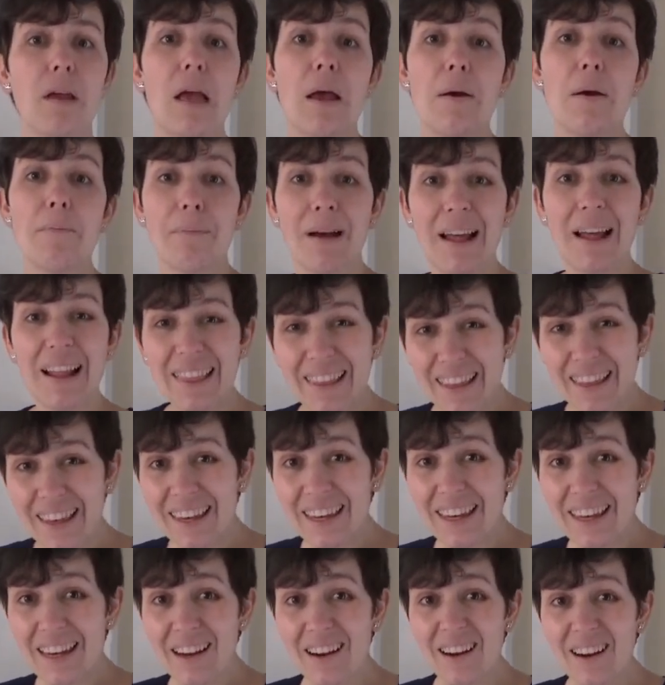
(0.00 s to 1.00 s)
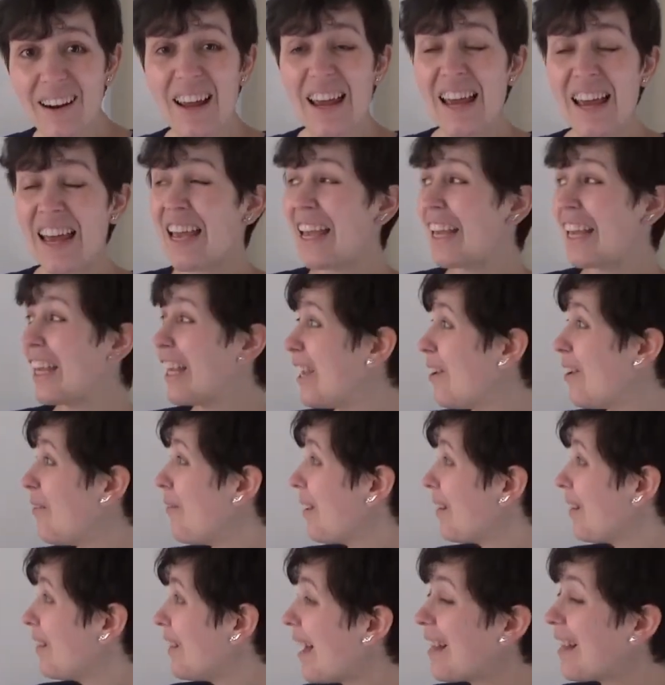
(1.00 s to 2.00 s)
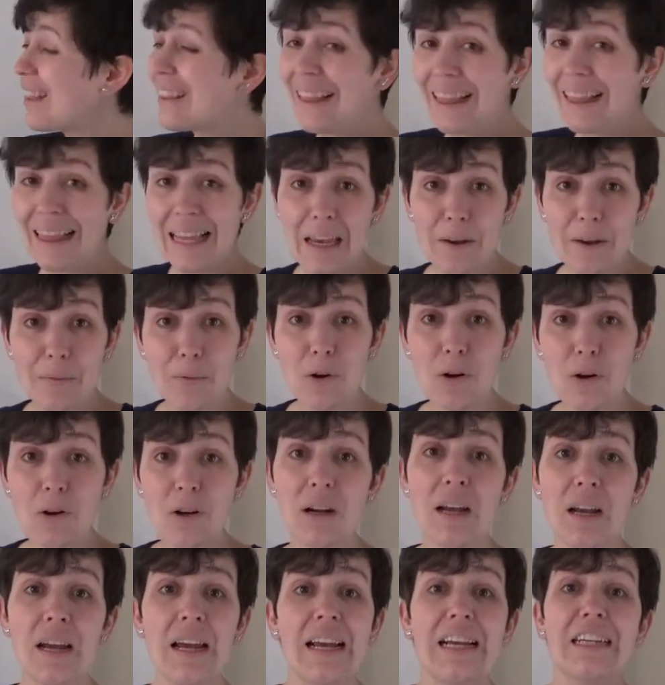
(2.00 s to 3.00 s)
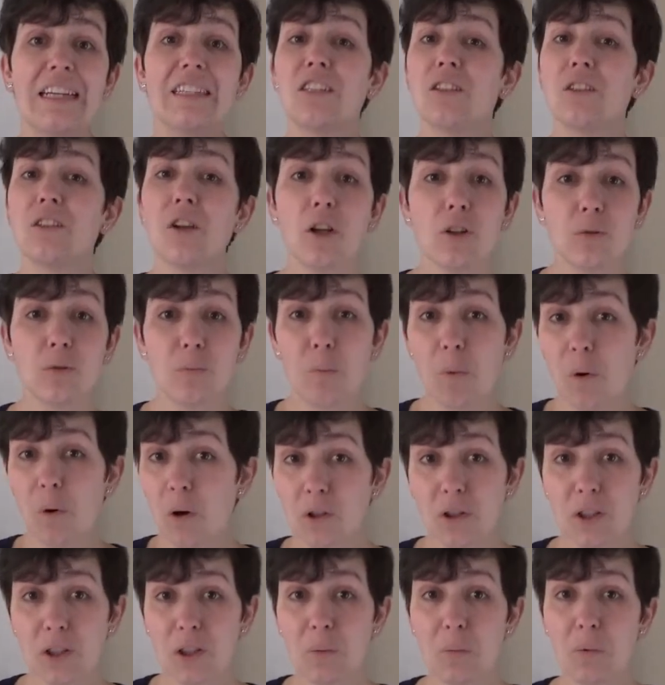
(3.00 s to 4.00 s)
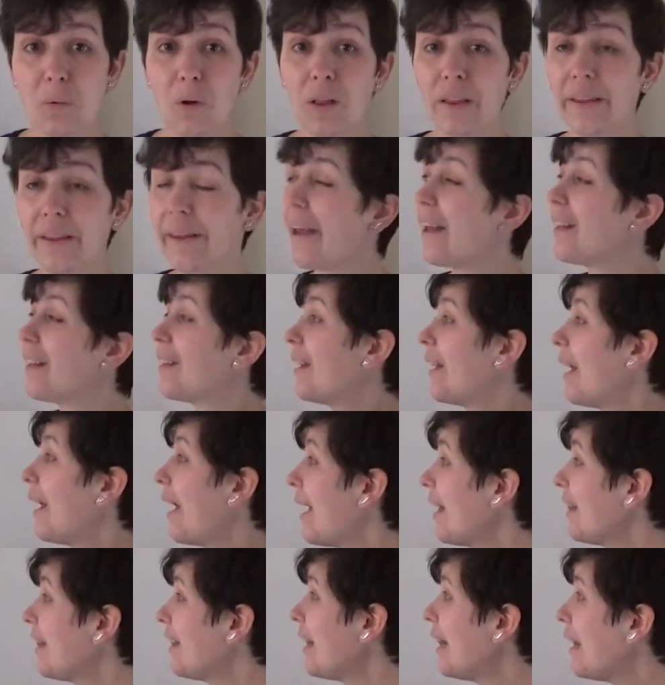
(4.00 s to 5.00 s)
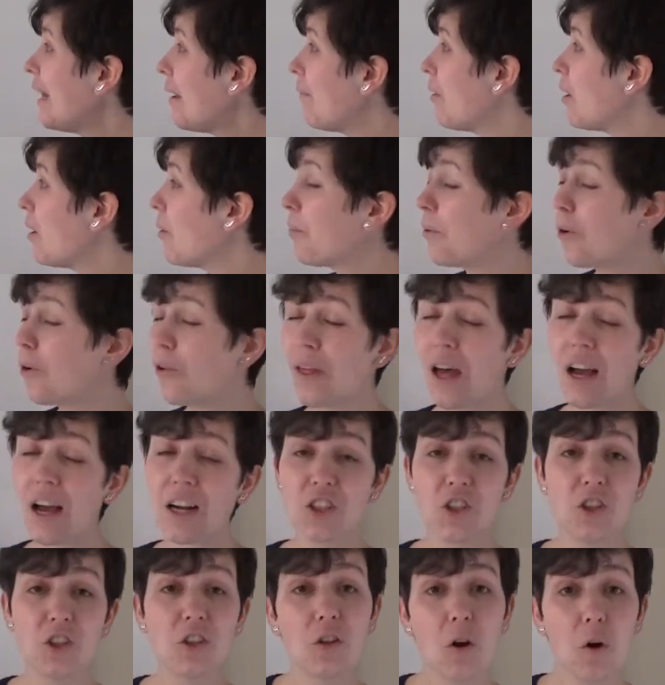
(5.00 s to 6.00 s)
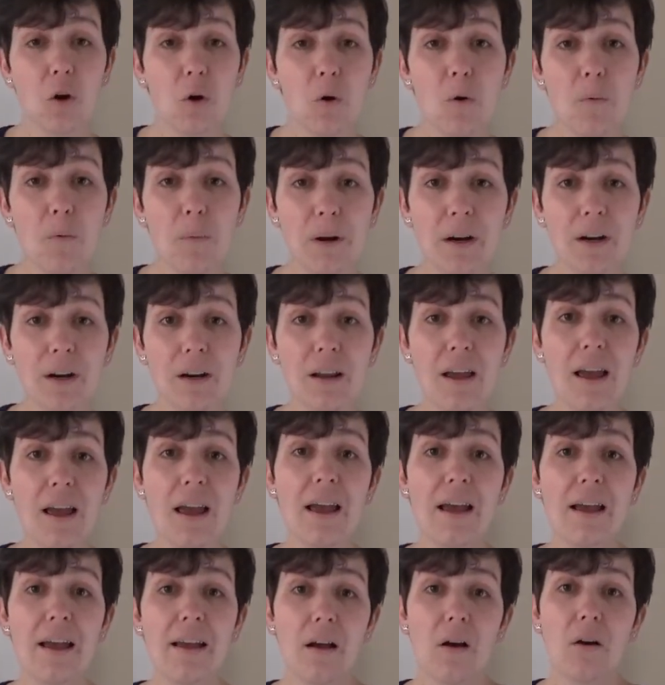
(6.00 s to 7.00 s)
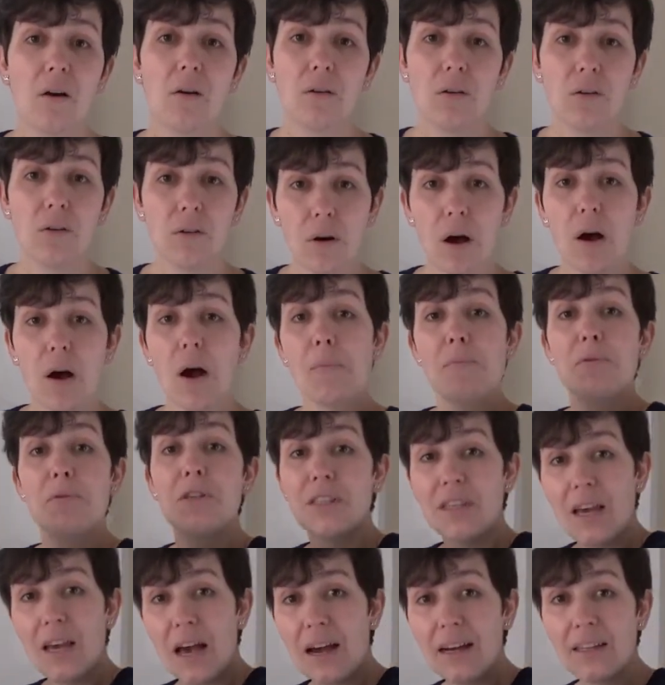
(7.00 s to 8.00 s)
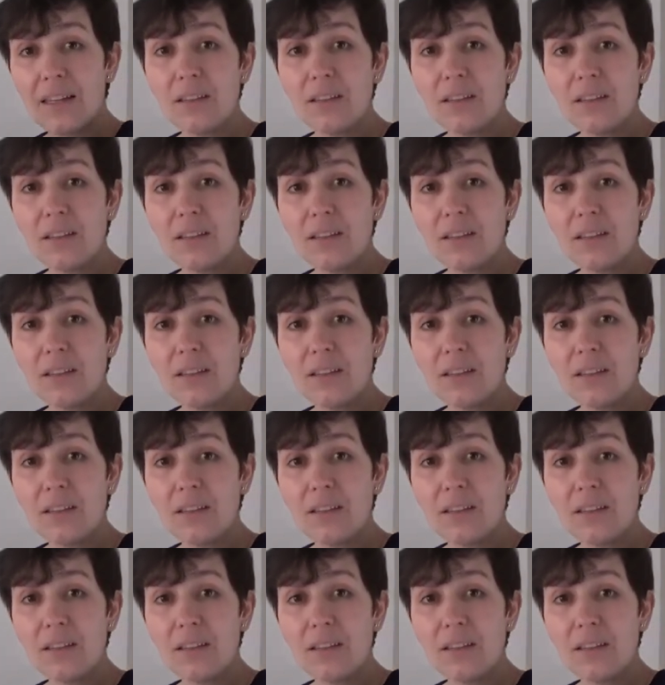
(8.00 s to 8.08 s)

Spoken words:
But here, given that labor, it's not possible to get any level of production over or outside